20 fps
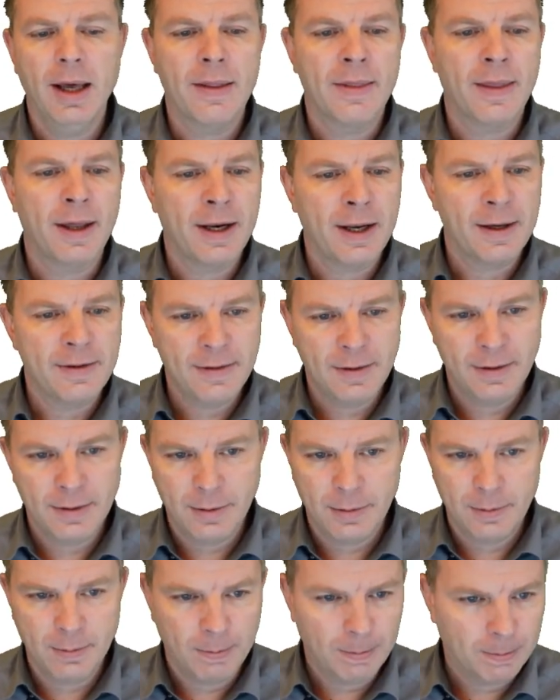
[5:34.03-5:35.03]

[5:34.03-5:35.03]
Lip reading: that has